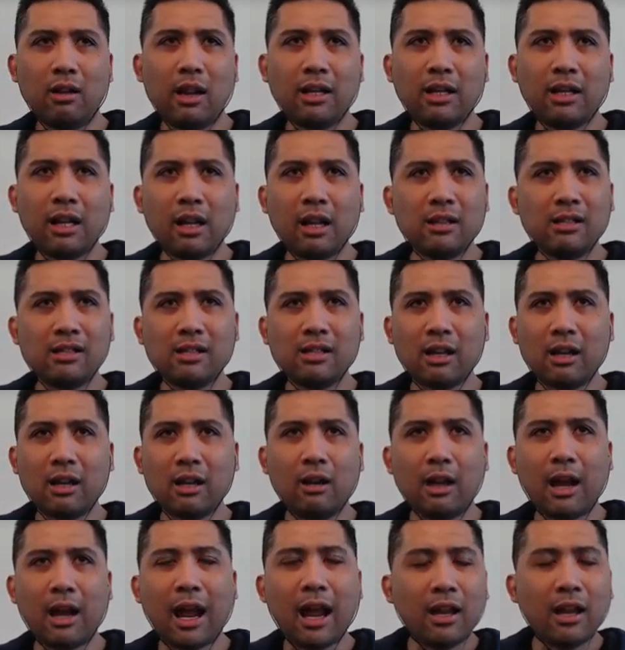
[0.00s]
against
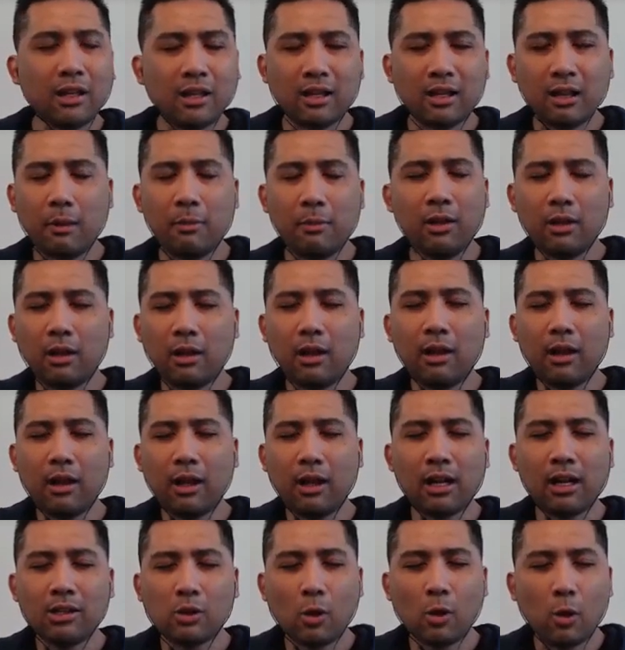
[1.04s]

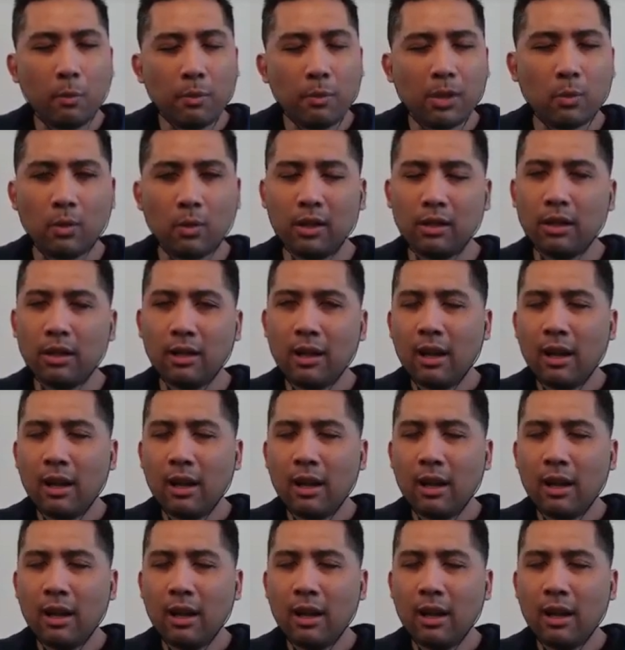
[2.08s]
against Obi-Wan,